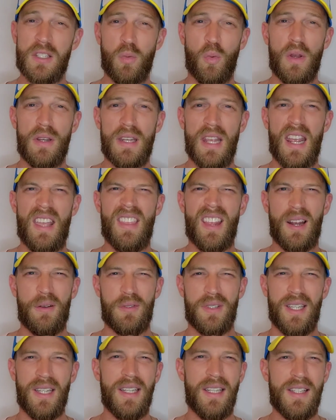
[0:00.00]
one day that I was
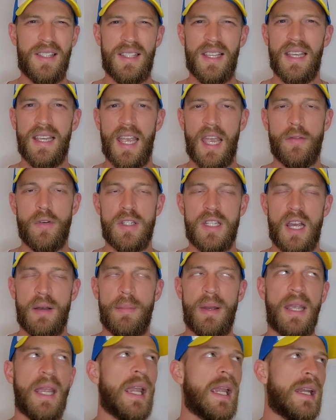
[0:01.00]
getting sick every time
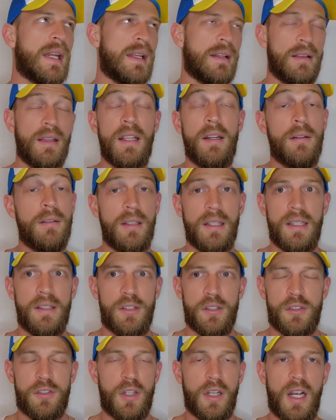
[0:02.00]
I ate it, literally
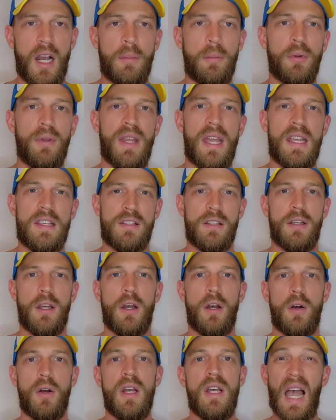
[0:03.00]
just a couple days
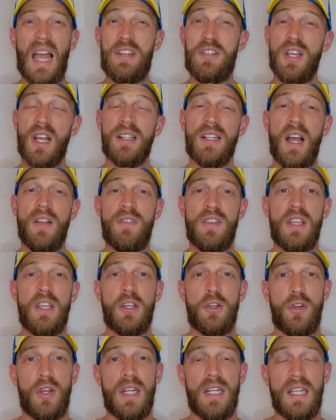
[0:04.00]
ago. I checked out the
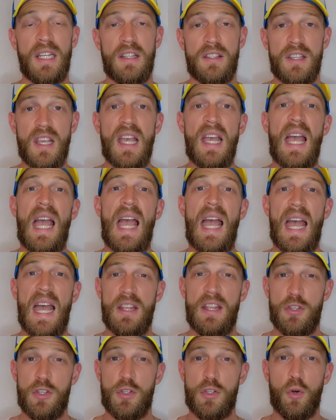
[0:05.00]
ingredients. It
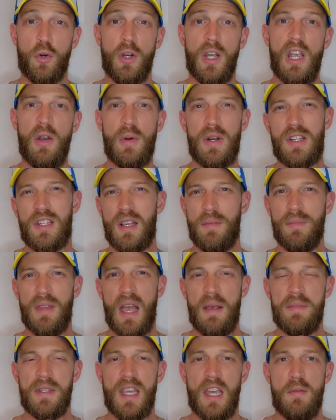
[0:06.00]
had soy, which
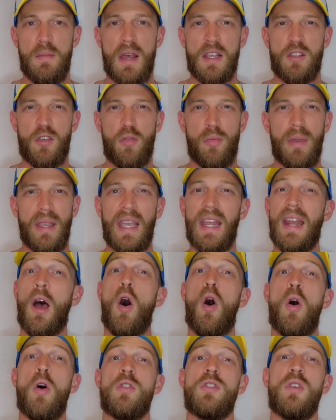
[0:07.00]
sometimes can mess with me, and it
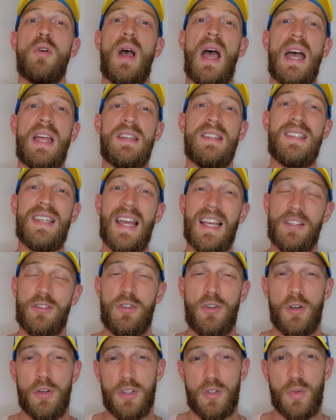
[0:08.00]
also had
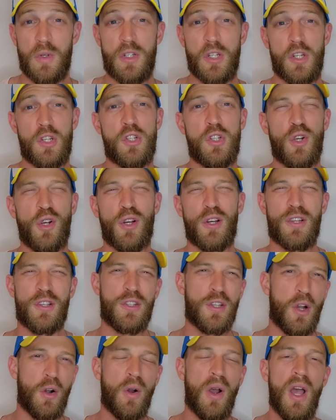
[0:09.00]
dextrose, which is sugar.
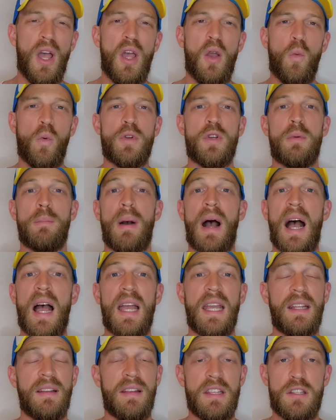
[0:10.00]
So when you're
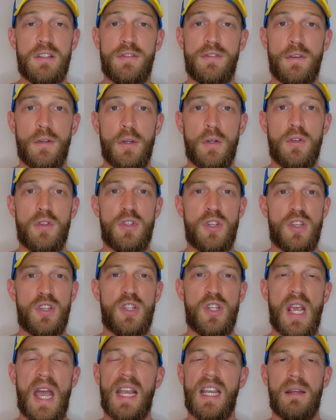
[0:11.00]
buying these foods, just
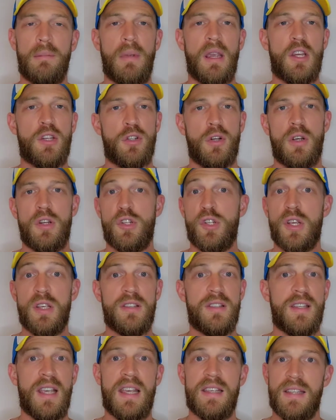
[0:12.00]
check and make sure it just
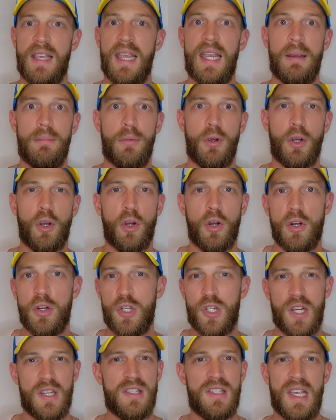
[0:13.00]
says hamburger or
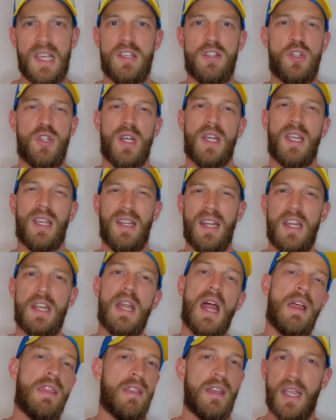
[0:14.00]
just says chicken and
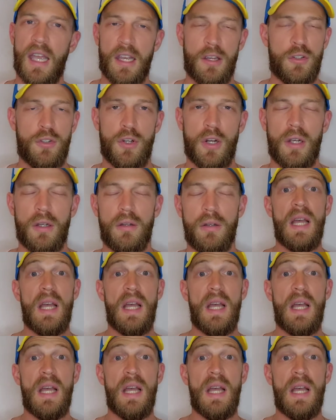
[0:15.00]
nothing extra.